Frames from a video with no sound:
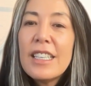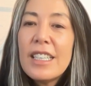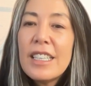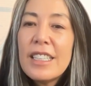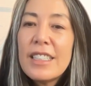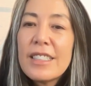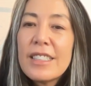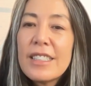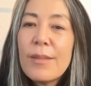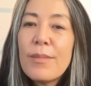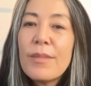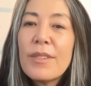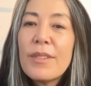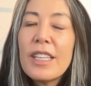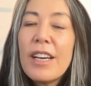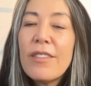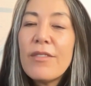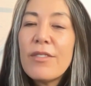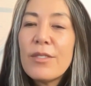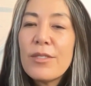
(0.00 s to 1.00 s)
some
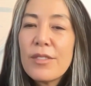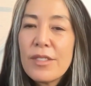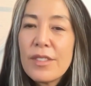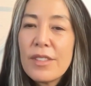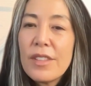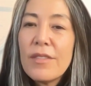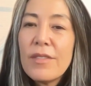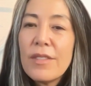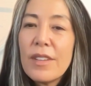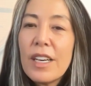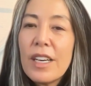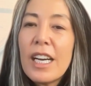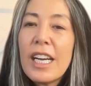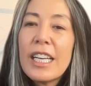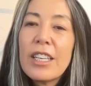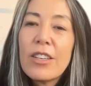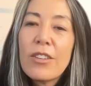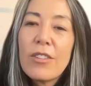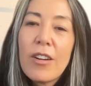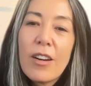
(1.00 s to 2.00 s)
levels of
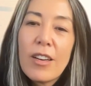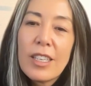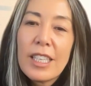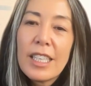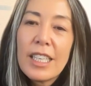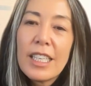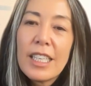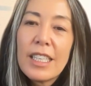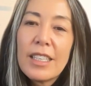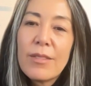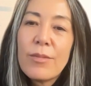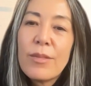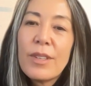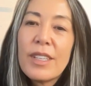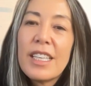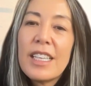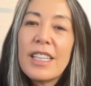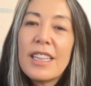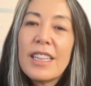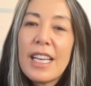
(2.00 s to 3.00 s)
hierarchy
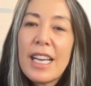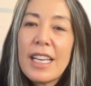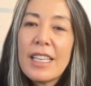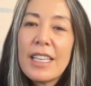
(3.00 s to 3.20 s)
within that